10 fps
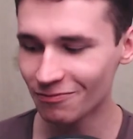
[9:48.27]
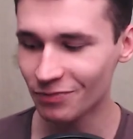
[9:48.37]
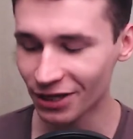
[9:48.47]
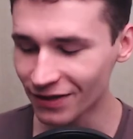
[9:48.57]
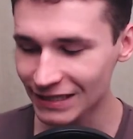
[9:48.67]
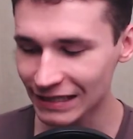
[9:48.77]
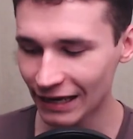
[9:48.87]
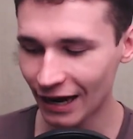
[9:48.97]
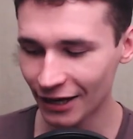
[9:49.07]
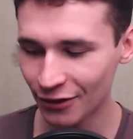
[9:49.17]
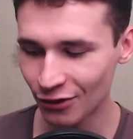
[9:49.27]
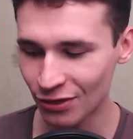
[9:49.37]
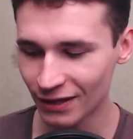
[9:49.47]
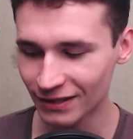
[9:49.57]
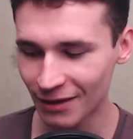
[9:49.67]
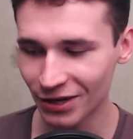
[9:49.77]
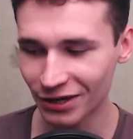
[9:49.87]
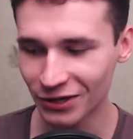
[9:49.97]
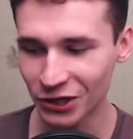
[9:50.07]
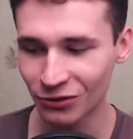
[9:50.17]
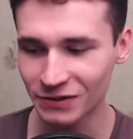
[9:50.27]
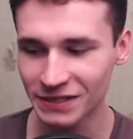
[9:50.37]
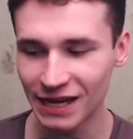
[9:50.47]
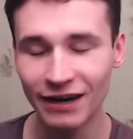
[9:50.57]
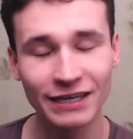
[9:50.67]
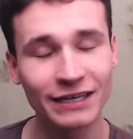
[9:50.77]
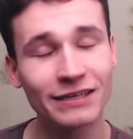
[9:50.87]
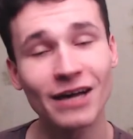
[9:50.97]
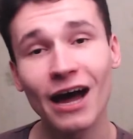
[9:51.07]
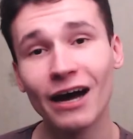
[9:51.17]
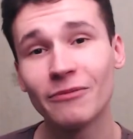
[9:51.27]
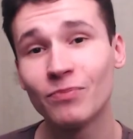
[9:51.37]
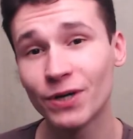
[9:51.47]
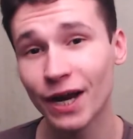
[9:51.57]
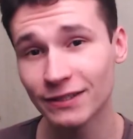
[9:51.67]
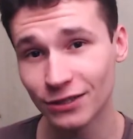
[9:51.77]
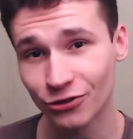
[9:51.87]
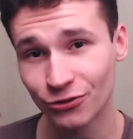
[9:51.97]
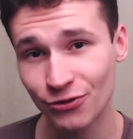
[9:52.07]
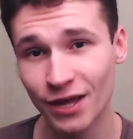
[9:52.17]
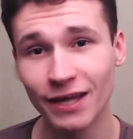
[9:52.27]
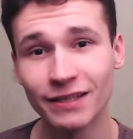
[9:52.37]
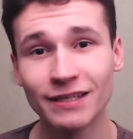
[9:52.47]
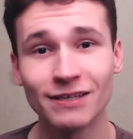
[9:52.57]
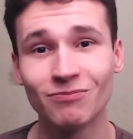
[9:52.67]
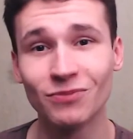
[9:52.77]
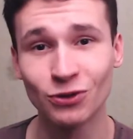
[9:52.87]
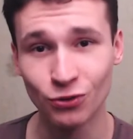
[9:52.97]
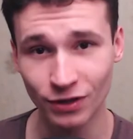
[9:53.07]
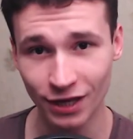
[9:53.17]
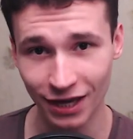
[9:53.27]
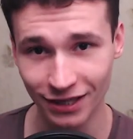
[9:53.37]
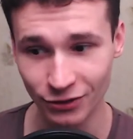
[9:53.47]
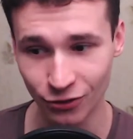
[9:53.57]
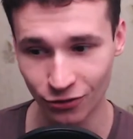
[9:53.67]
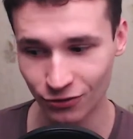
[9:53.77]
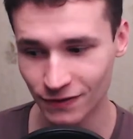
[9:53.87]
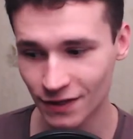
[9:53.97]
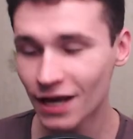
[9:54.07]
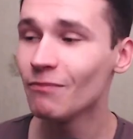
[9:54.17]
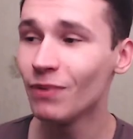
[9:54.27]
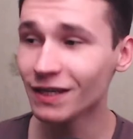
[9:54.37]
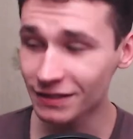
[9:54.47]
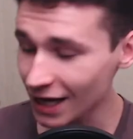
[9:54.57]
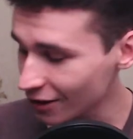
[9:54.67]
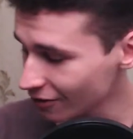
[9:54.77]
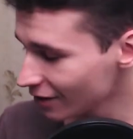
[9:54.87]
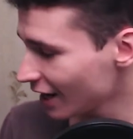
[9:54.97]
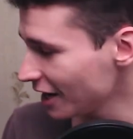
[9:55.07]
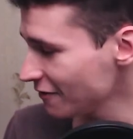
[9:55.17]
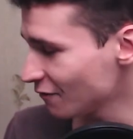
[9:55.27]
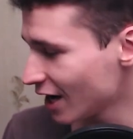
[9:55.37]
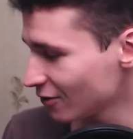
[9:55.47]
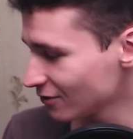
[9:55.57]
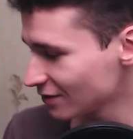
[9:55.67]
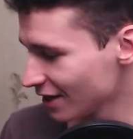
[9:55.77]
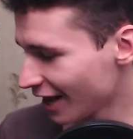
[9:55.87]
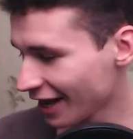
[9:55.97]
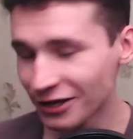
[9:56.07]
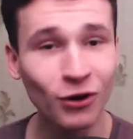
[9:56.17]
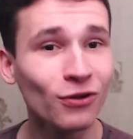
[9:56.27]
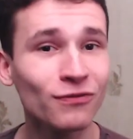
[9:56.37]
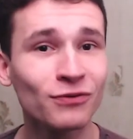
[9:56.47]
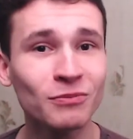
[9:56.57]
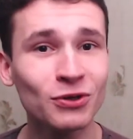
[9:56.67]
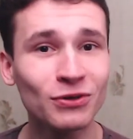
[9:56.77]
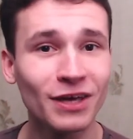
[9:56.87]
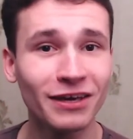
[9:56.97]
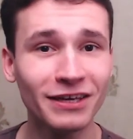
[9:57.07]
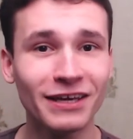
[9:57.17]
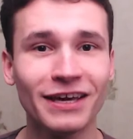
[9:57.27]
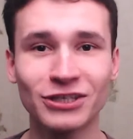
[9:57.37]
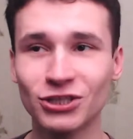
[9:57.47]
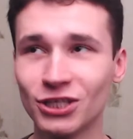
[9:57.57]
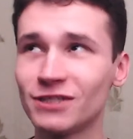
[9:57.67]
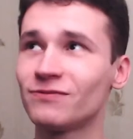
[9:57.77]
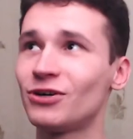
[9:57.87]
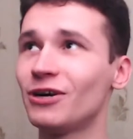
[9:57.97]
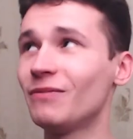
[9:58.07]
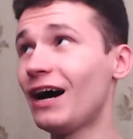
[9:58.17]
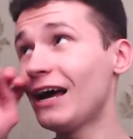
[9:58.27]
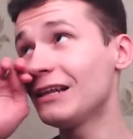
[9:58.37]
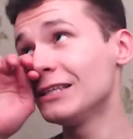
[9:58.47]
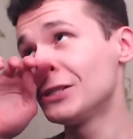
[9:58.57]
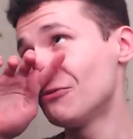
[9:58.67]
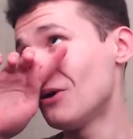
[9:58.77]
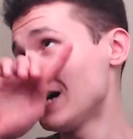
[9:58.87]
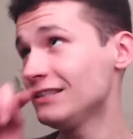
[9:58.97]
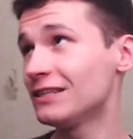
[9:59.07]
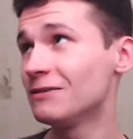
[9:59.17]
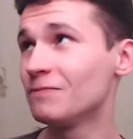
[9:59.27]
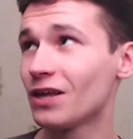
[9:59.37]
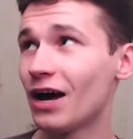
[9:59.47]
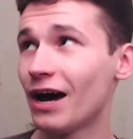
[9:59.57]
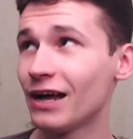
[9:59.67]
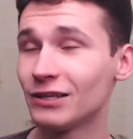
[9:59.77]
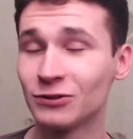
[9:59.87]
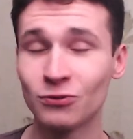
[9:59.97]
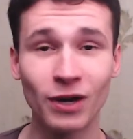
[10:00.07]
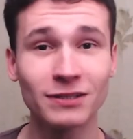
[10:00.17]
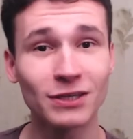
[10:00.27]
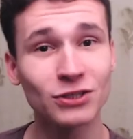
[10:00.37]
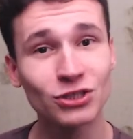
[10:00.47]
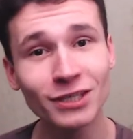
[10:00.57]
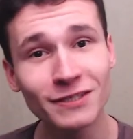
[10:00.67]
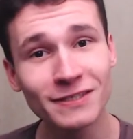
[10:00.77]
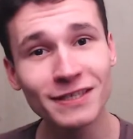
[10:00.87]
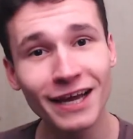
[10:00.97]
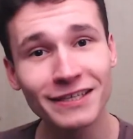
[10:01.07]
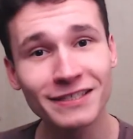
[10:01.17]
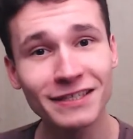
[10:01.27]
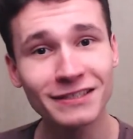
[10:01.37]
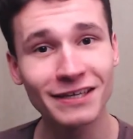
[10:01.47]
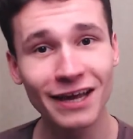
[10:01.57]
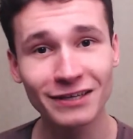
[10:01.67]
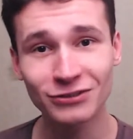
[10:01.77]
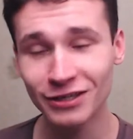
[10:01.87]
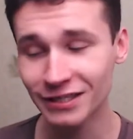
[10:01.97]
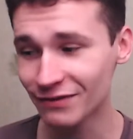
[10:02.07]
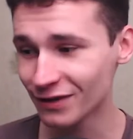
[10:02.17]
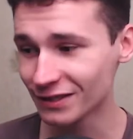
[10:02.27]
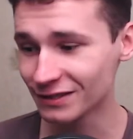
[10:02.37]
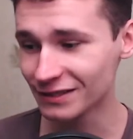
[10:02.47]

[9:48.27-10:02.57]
previously I thought that American girls are are prettier than UK girls but now I found a girl from UK she's from Island Wight island Wight, and she is nice and uh, attractive and